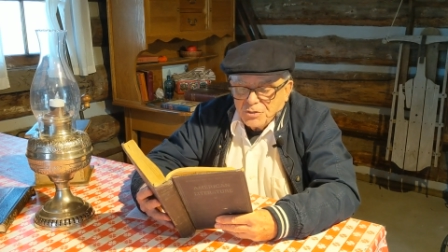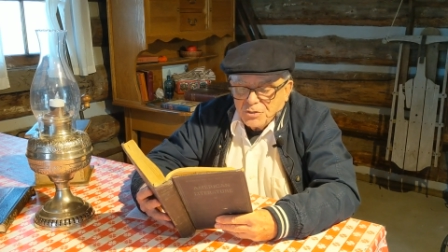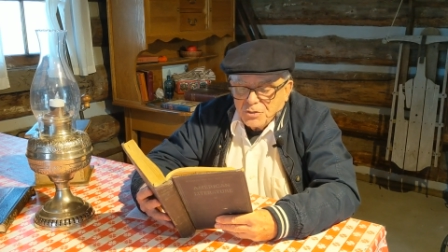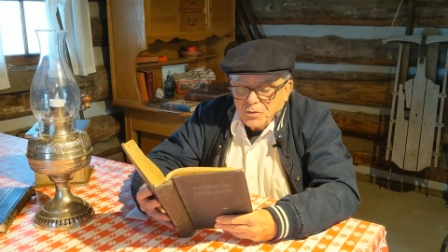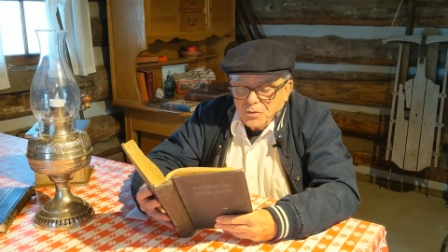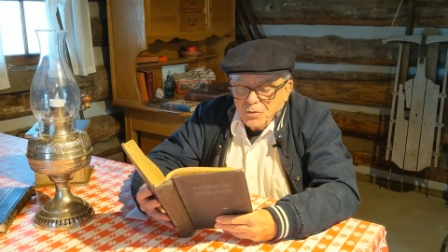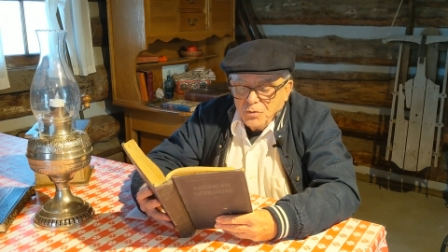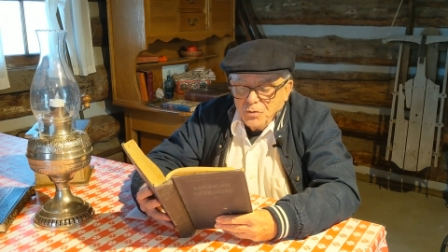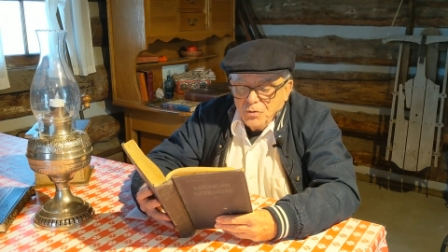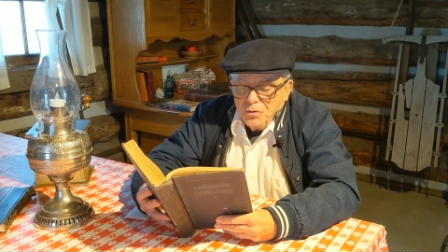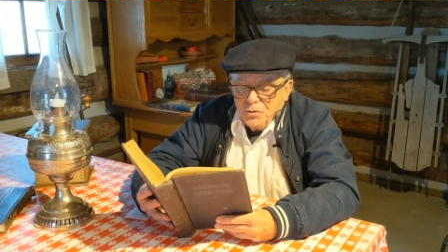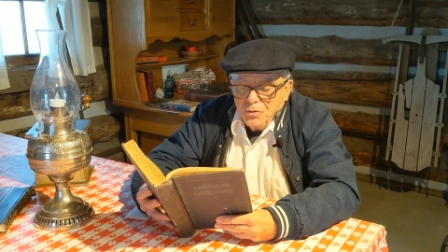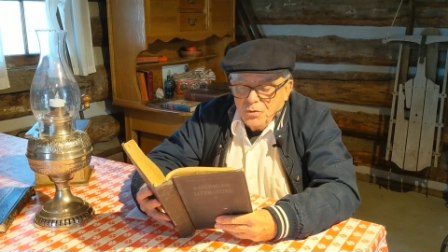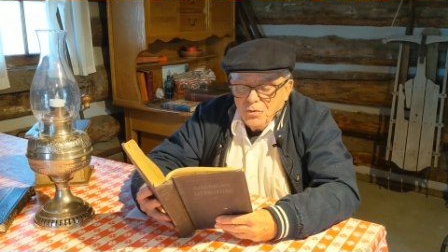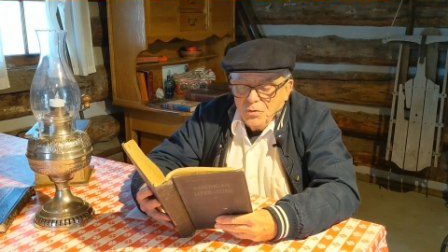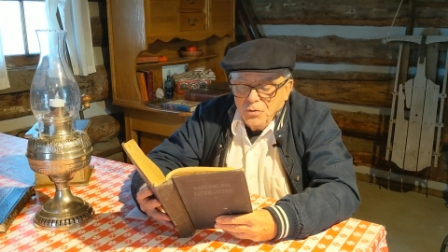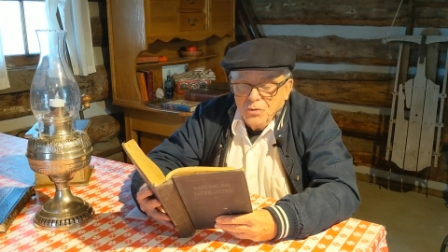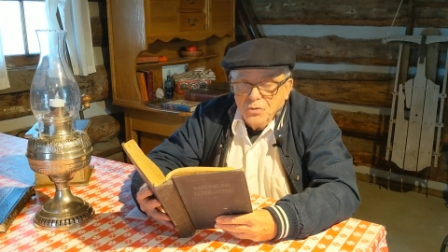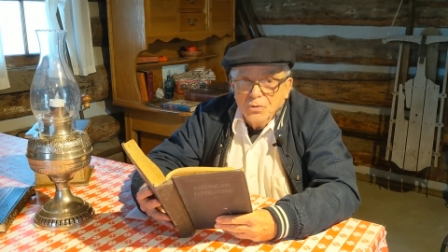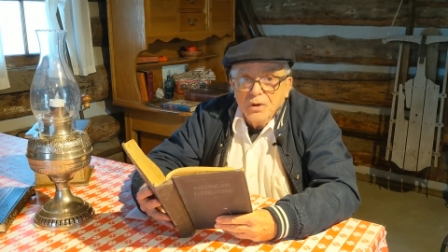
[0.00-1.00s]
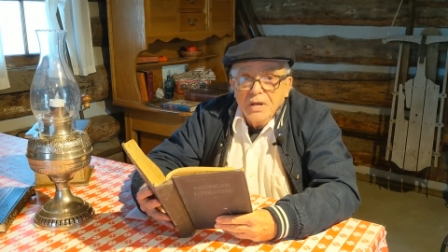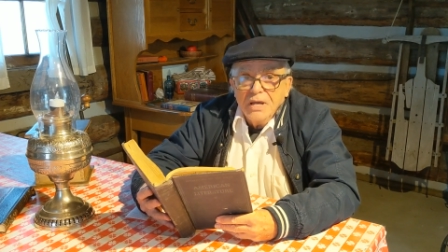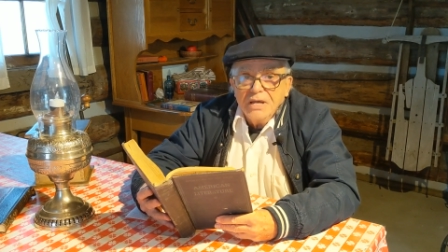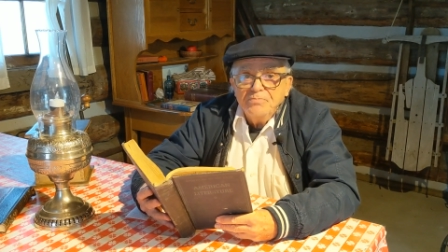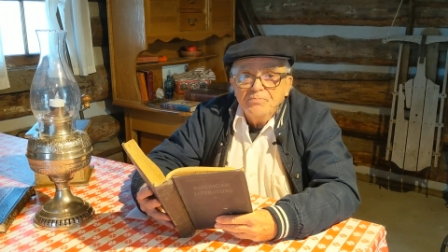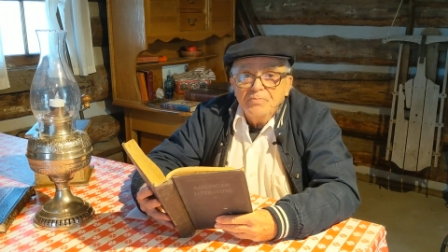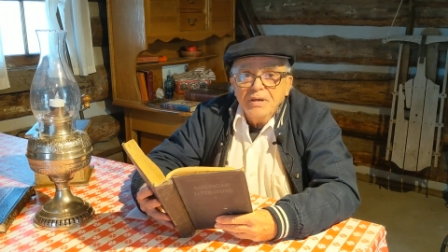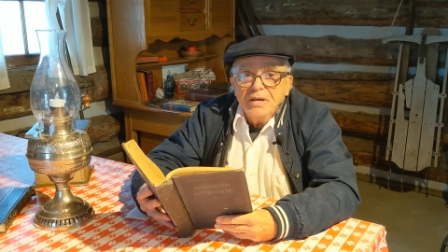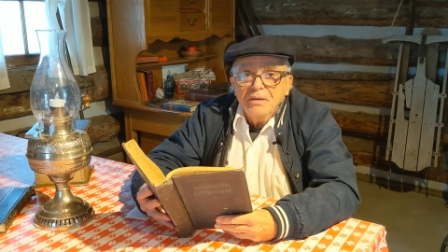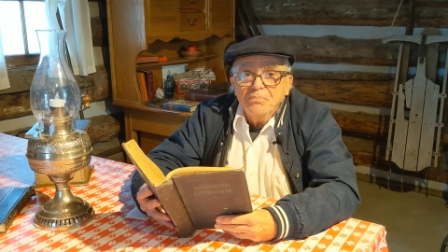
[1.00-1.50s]
was two
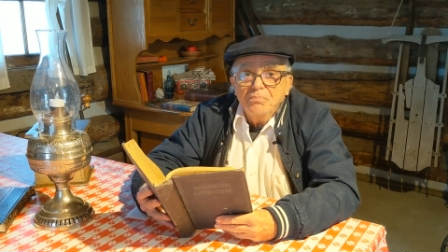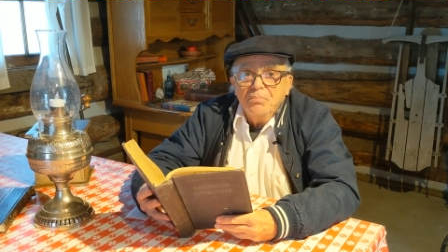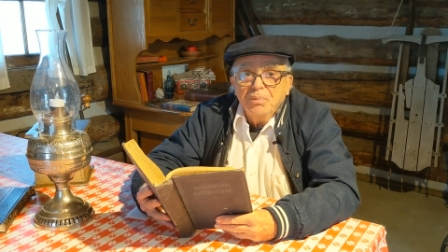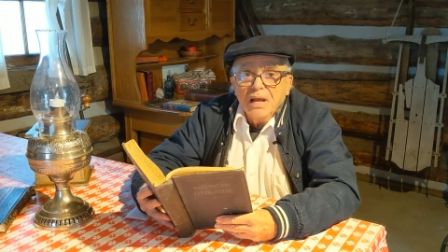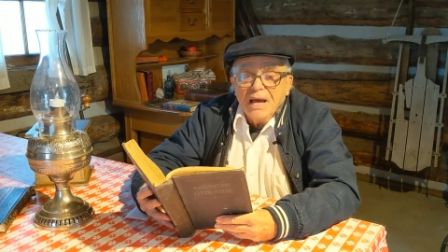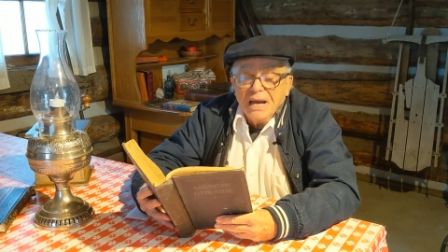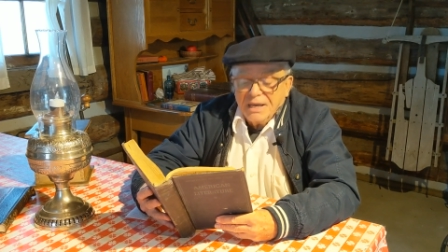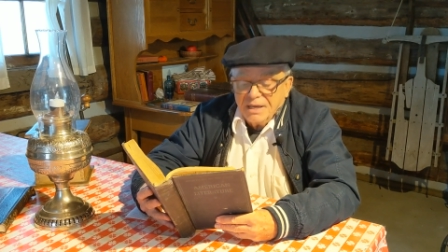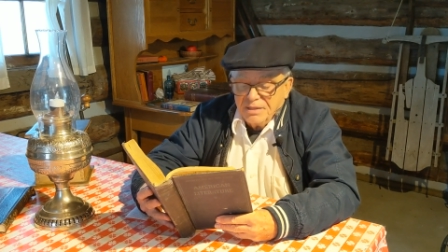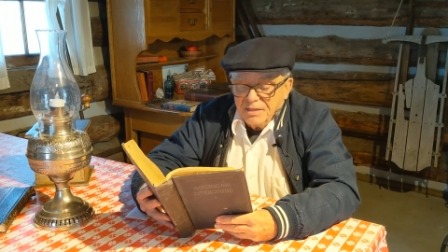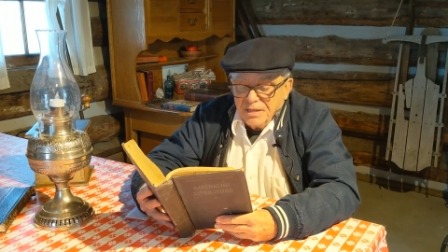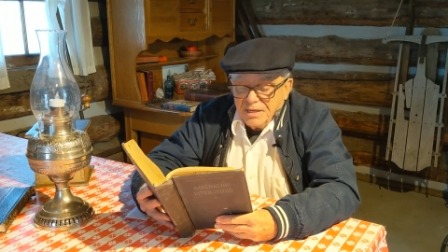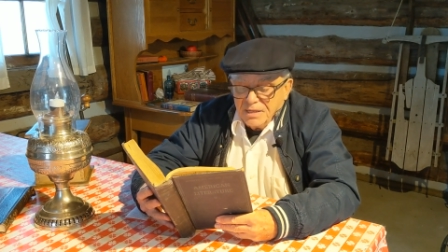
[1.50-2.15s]
great big black